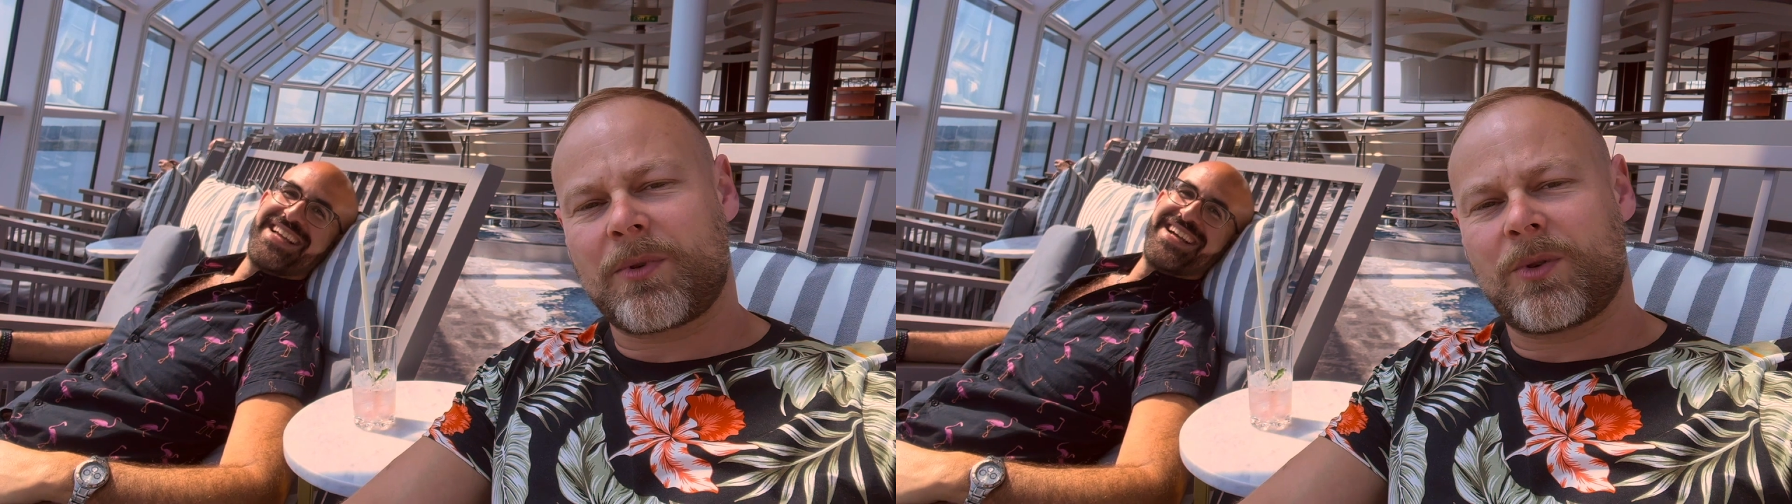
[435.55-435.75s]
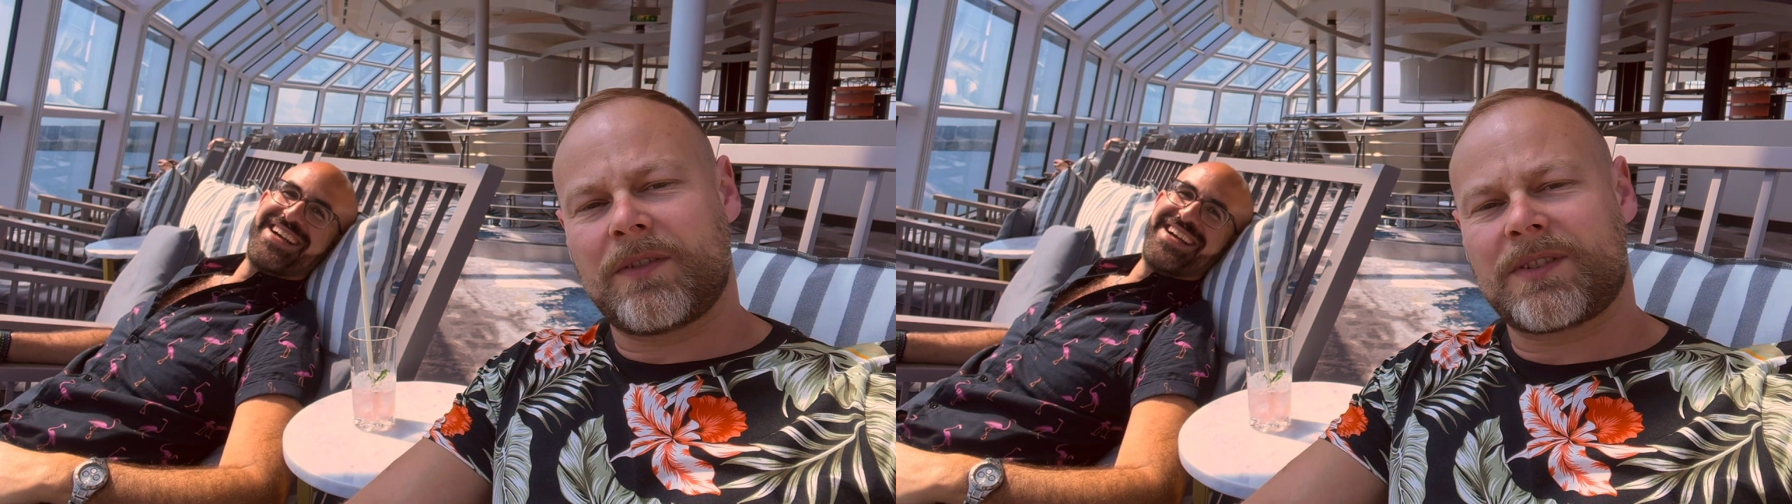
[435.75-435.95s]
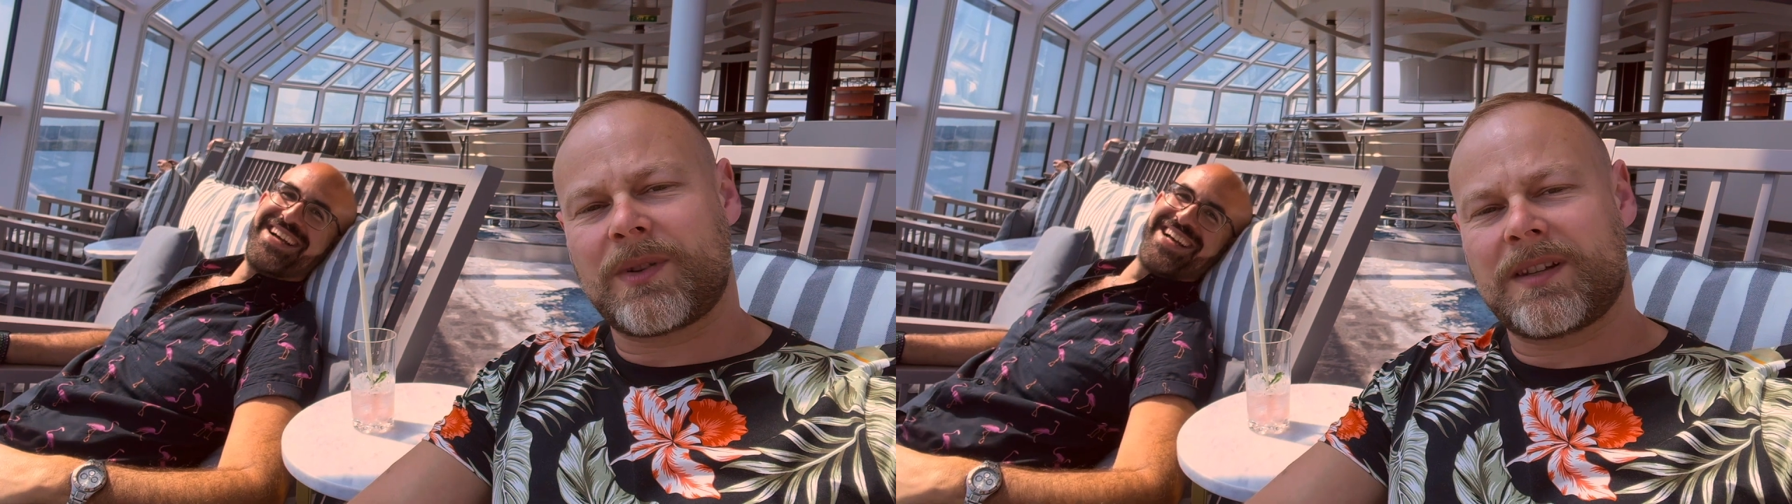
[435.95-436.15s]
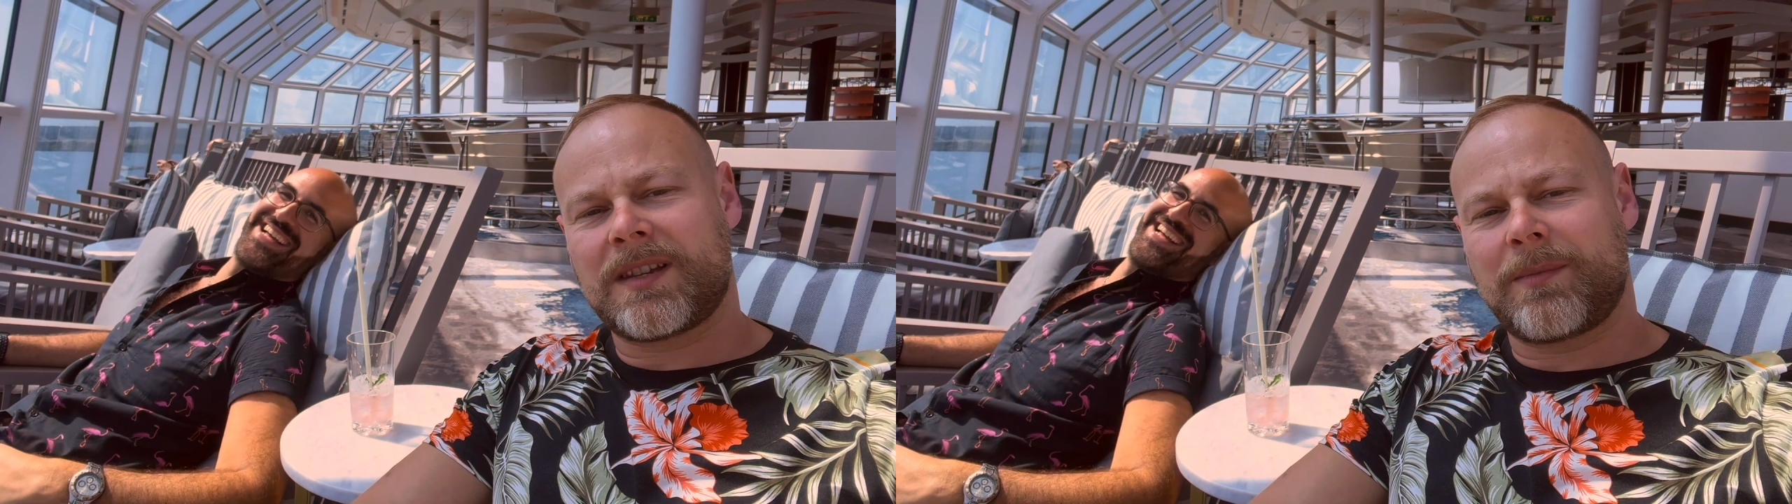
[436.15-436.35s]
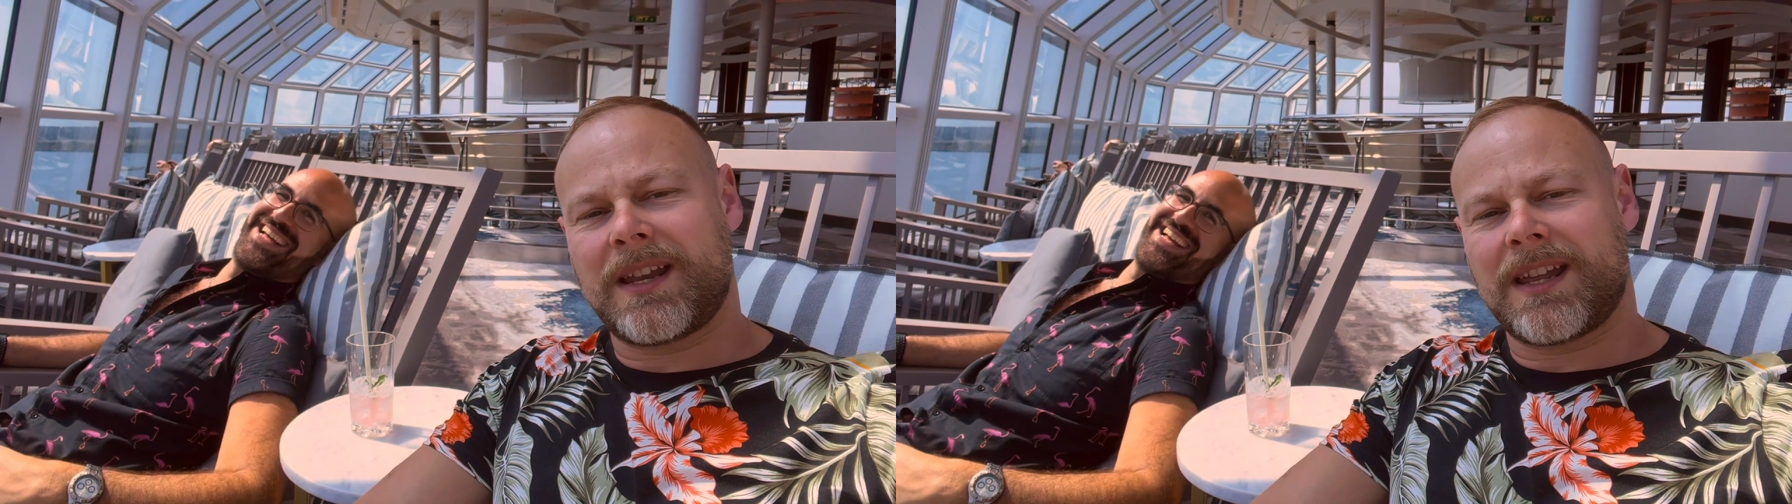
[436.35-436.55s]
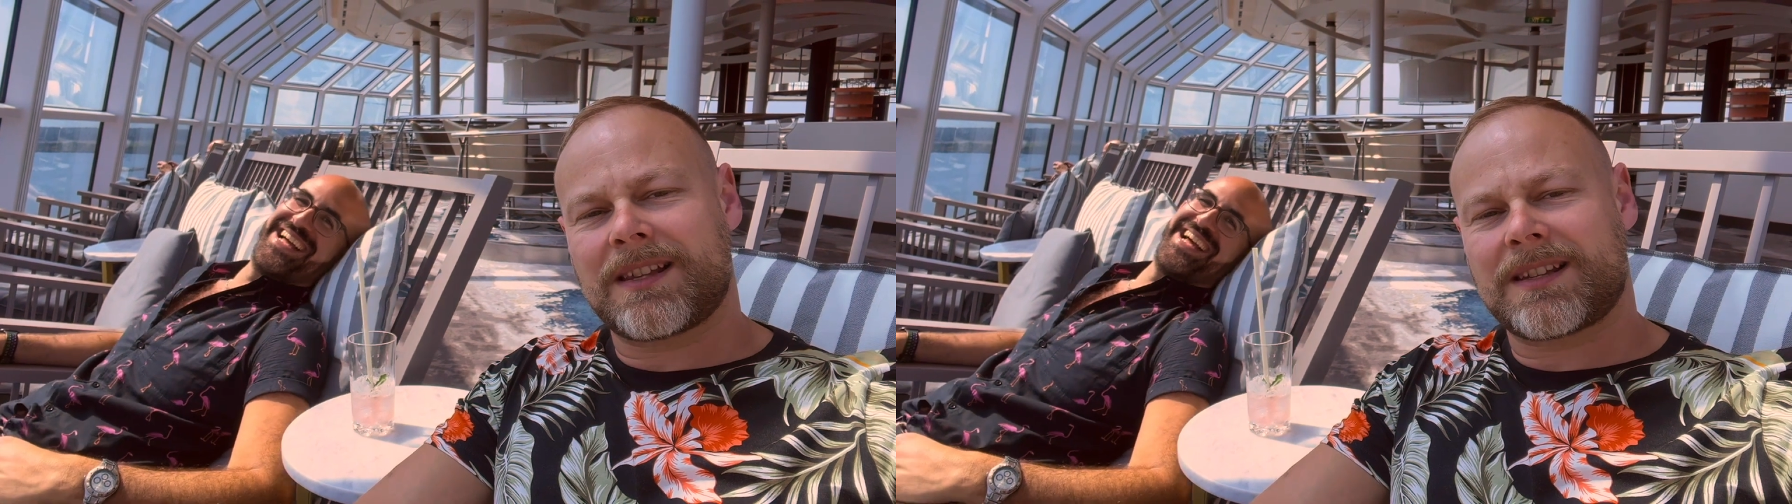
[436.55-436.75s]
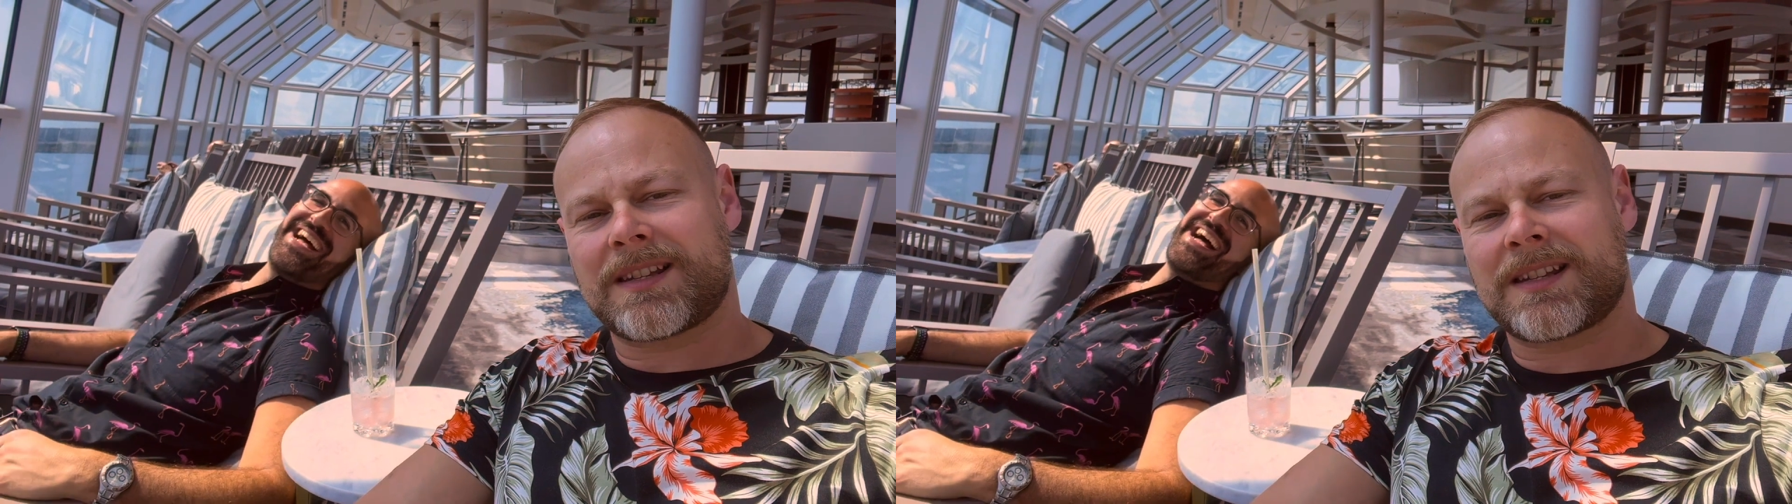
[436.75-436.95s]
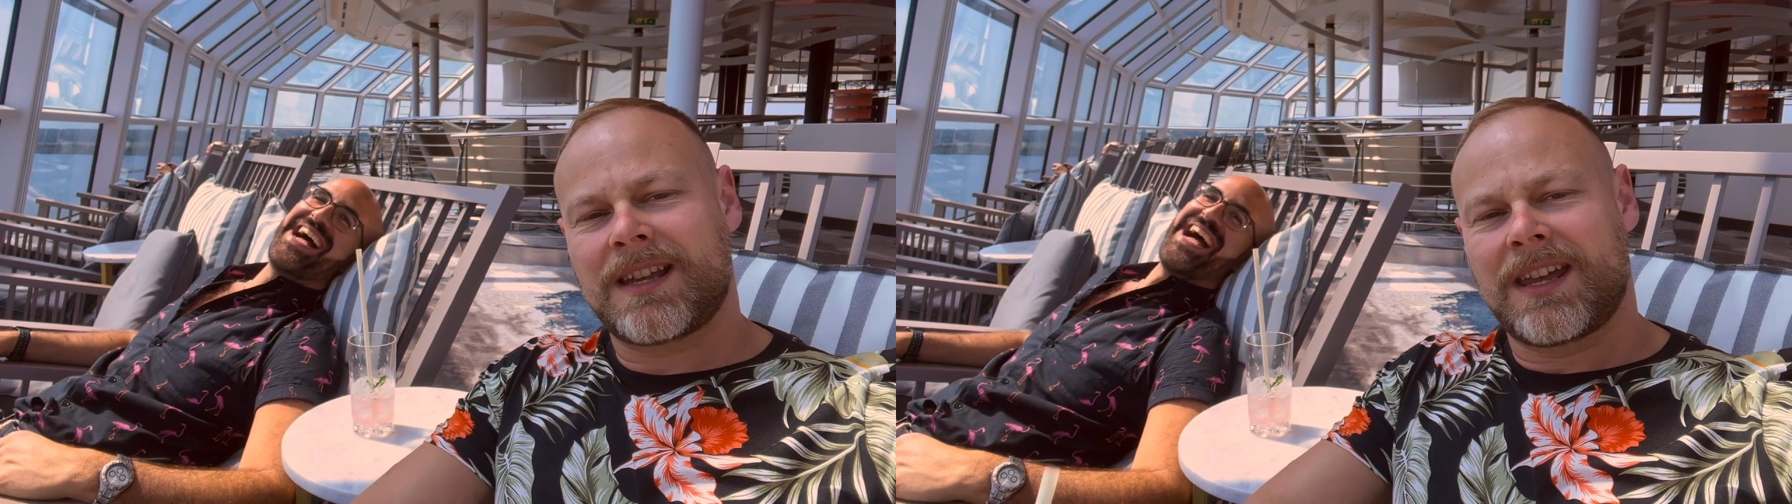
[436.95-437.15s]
all of 20 minutes.